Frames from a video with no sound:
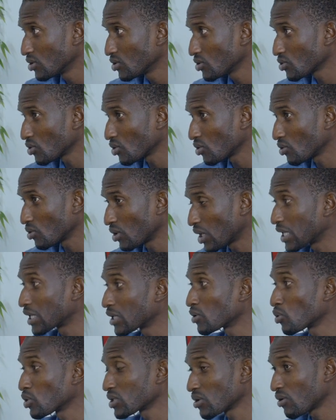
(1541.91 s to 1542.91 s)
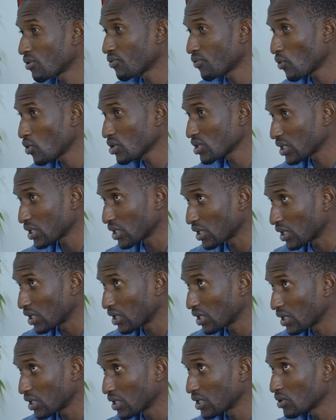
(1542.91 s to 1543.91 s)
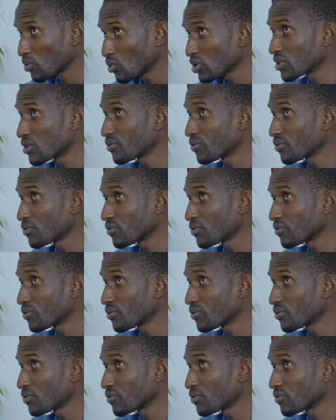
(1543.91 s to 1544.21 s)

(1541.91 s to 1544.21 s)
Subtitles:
So, and it was our first year, and it was